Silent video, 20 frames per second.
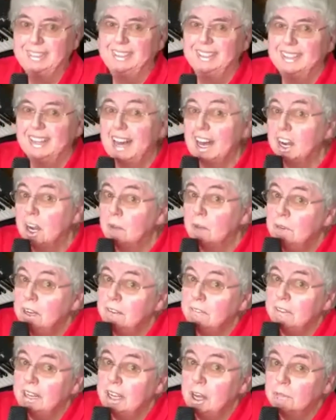And I'm living
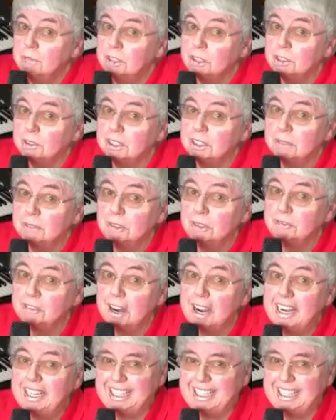up to it, I'm afraid.